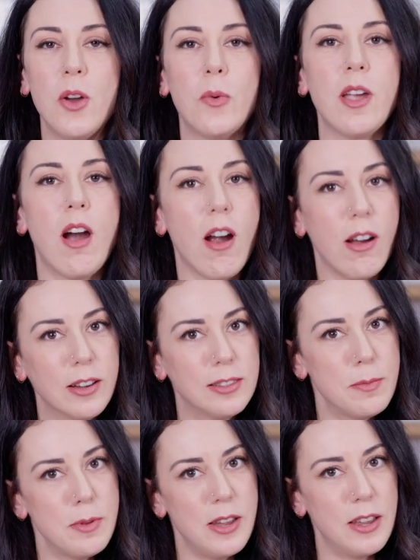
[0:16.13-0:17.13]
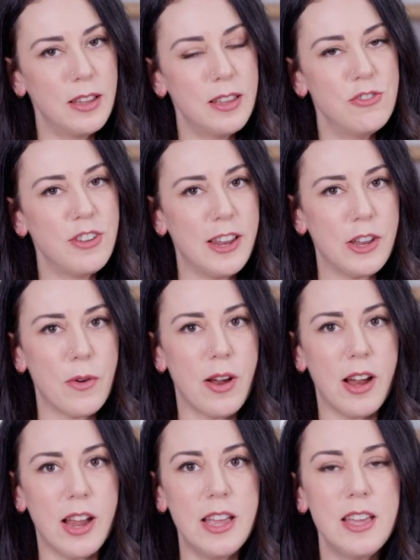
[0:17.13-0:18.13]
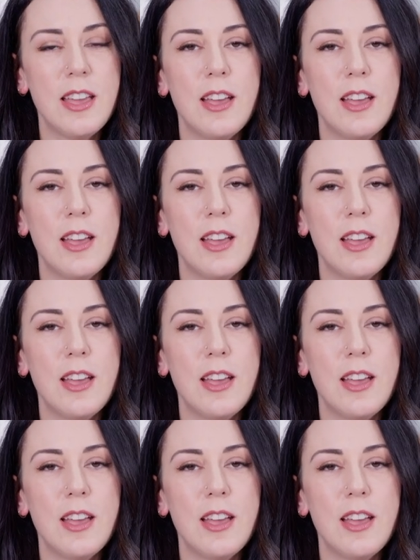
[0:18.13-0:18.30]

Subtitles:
We are exhibiting in January,